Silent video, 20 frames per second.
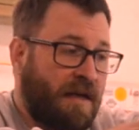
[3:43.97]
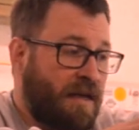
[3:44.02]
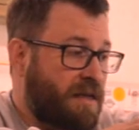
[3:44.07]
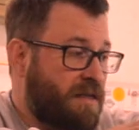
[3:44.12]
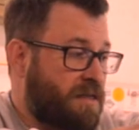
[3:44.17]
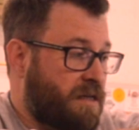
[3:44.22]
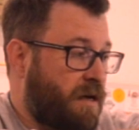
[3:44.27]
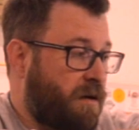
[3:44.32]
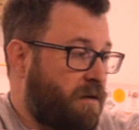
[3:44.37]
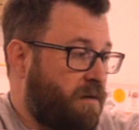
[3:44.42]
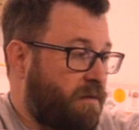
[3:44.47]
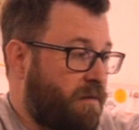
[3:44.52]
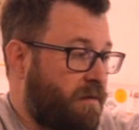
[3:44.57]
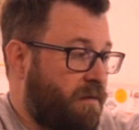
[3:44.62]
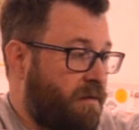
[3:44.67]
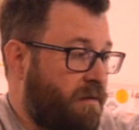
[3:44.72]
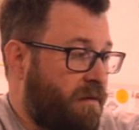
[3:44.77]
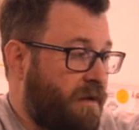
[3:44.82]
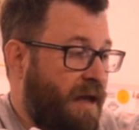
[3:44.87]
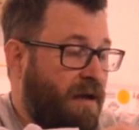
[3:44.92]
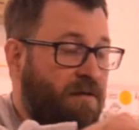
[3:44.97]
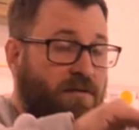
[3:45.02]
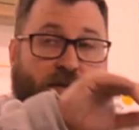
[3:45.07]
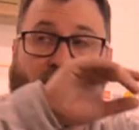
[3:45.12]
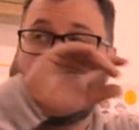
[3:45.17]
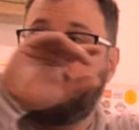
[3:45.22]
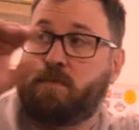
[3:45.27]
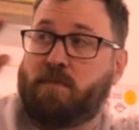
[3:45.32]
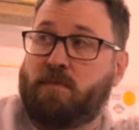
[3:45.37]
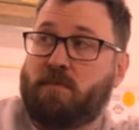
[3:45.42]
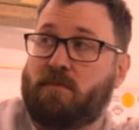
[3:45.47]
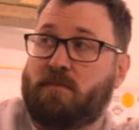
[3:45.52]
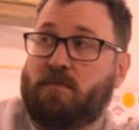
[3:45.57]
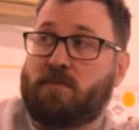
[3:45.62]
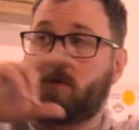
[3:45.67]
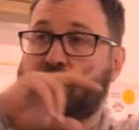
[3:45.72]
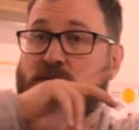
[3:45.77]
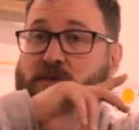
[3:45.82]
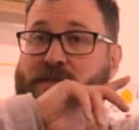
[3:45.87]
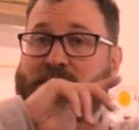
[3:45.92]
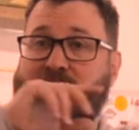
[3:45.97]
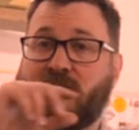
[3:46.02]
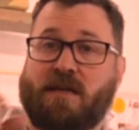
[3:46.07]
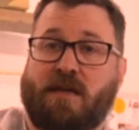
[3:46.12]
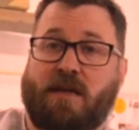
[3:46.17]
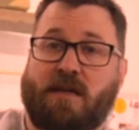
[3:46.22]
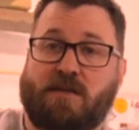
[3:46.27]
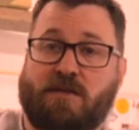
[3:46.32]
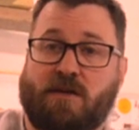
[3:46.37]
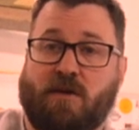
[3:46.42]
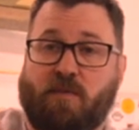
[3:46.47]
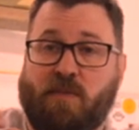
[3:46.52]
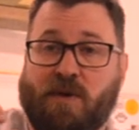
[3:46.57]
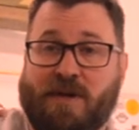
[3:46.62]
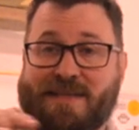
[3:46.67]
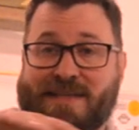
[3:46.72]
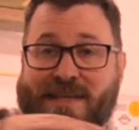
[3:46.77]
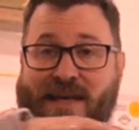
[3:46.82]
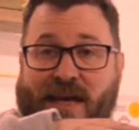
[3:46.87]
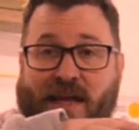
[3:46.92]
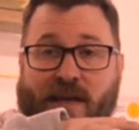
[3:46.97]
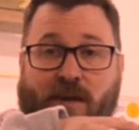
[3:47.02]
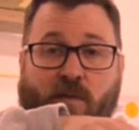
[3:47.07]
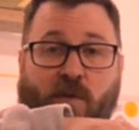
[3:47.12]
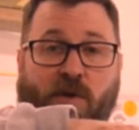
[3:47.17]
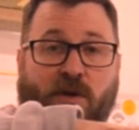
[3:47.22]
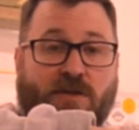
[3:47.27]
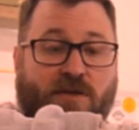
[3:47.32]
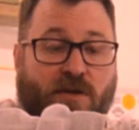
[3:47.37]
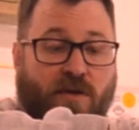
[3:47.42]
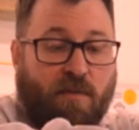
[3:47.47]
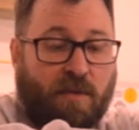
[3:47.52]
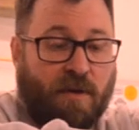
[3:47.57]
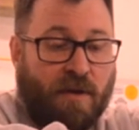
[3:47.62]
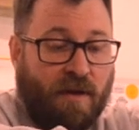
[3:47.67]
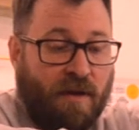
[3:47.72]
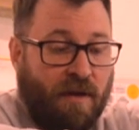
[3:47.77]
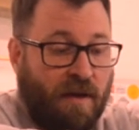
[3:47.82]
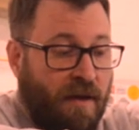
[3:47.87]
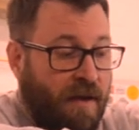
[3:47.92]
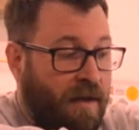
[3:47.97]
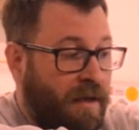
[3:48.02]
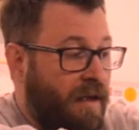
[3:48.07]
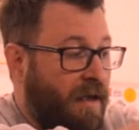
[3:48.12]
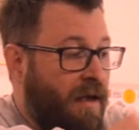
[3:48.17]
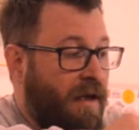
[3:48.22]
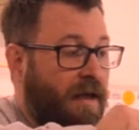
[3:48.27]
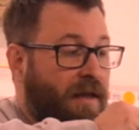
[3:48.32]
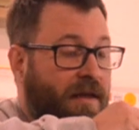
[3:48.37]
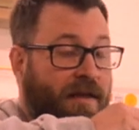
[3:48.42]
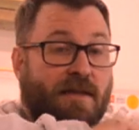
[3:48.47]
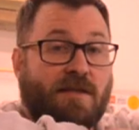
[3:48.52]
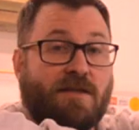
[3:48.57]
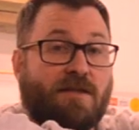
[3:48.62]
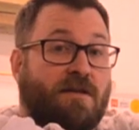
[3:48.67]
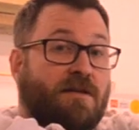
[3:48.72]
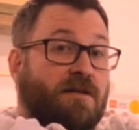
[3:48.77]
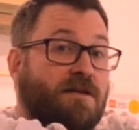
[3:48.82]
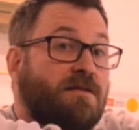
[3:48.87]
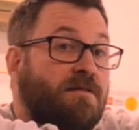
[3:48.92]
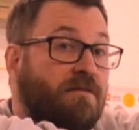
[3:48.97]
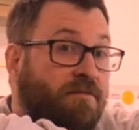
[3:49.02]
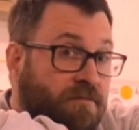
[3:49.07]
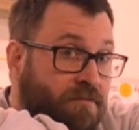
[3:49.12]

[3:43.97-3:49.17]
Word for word: So now to sort out the top piece and the worktop and the inserts.